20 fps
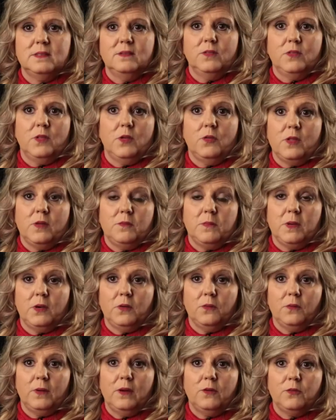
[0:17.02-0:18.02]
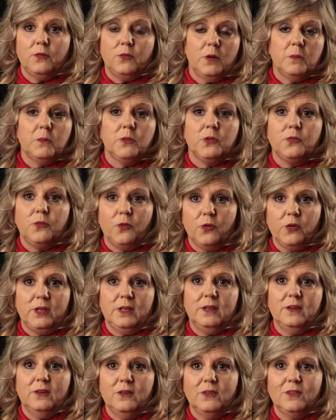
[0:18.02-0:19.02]
even though they've been around for almost 40
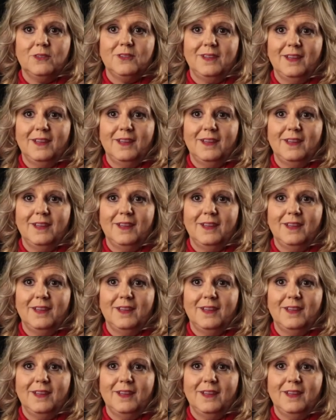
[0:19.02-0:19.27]
years.